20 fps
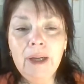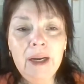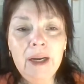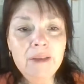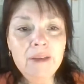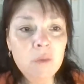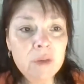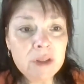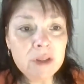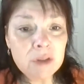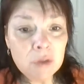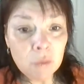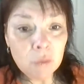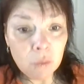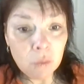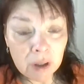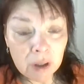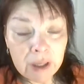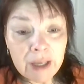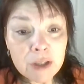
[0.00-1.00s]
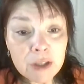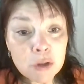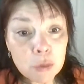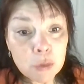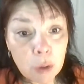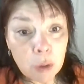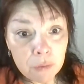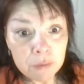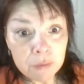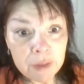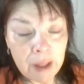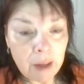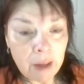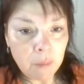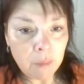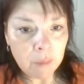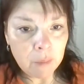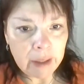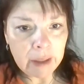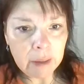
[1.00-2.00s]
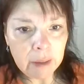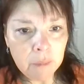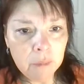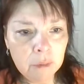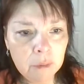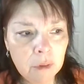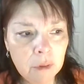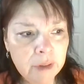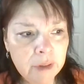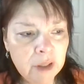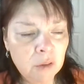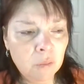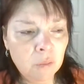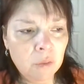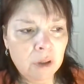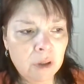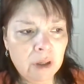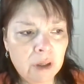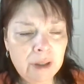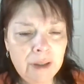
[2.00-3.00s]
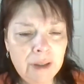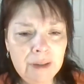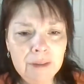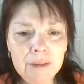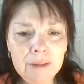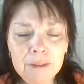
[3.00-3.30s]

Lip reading: I even went to work. I drove that way, going to work,